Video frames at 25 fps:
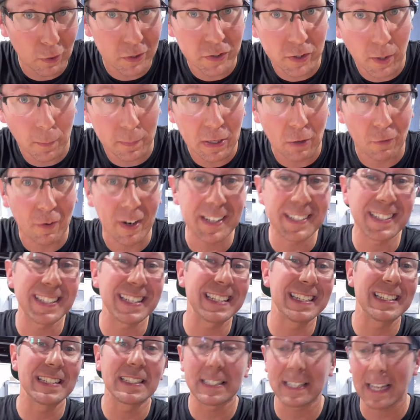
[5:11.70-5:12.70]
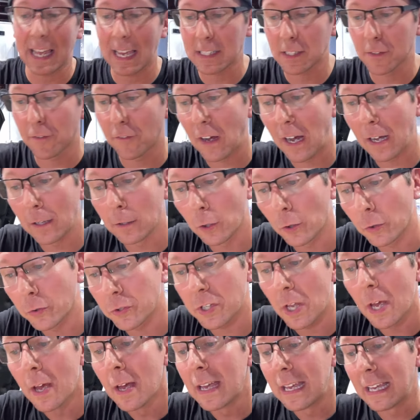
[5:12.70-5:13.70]
WRX is as follows.
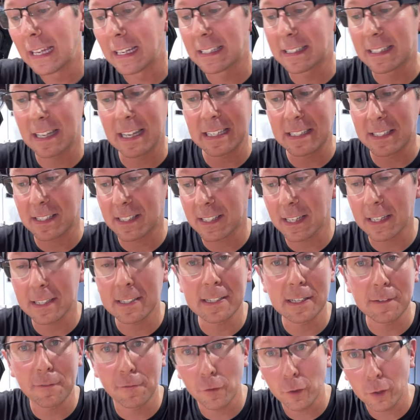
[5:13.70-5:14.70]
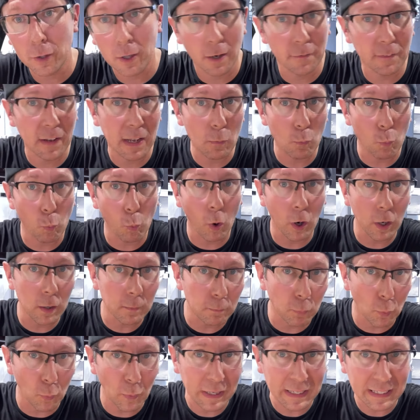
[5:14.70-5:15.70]
It is a 60 foot of a
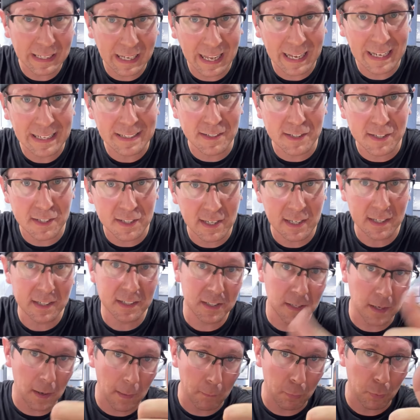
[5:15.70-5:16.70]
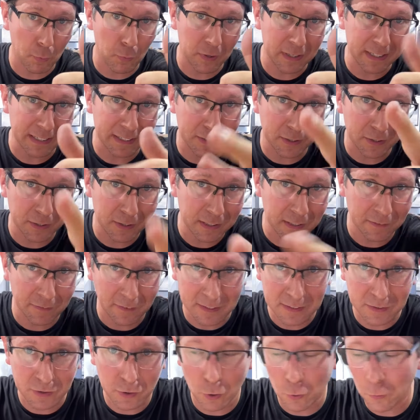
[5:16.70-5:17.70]
1.86, pretty good if I
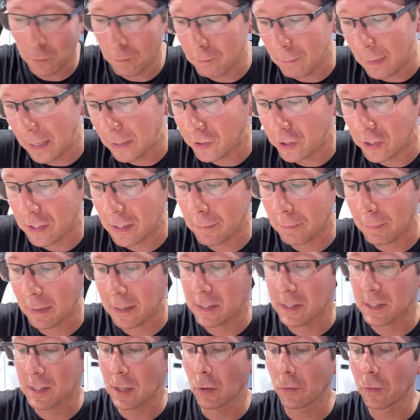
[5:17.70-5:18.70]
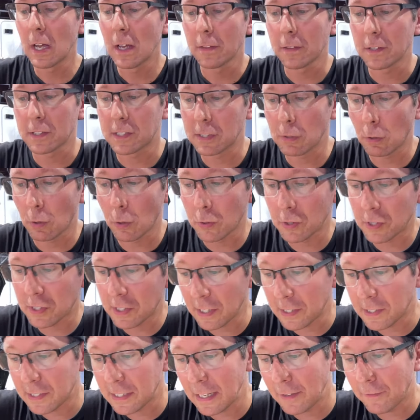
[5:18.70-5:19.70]
don't mention it myself. The 0 to
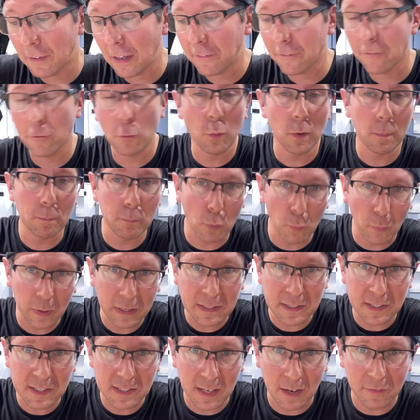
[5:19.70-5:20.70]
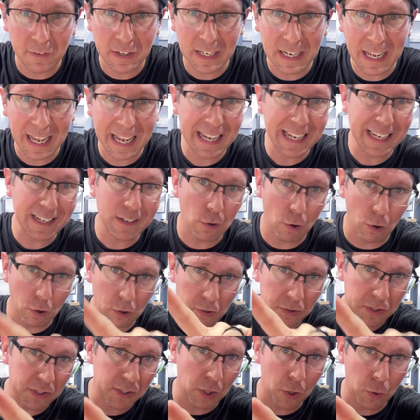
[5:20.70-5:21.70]
60 of a 4.78,
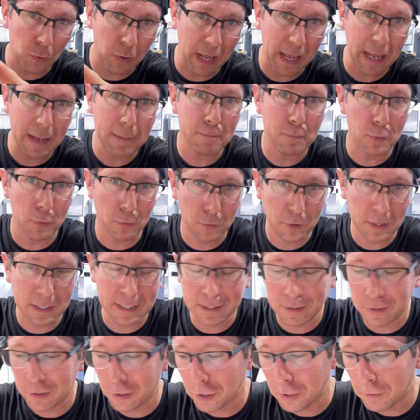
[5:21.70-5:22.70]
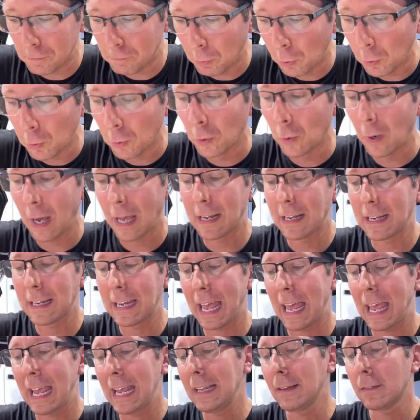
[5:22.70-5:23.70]
also a pretty good pull, and an
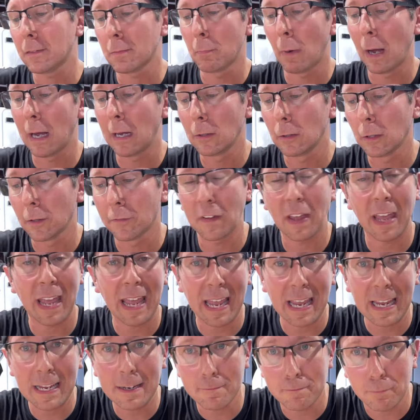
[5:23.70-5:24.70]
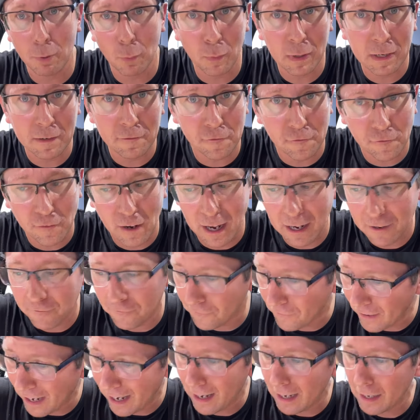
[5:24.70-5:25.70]
1/8 mile of
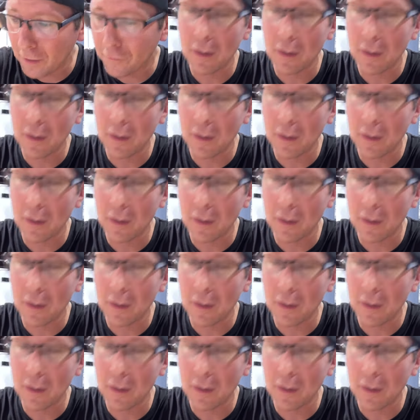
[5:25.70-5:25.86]
8.55